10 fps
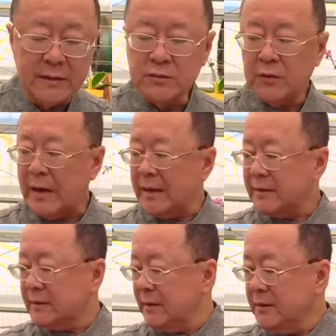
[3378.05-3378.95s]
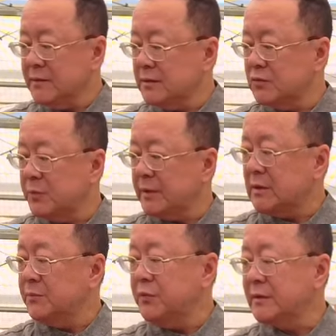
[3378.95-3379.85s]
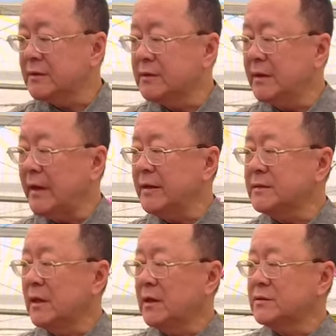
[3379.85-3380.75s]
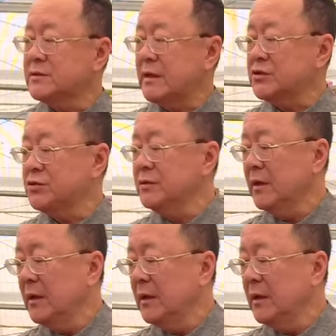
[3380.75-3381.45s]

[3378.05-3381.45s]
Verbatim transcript: So I think this will be complete today's section.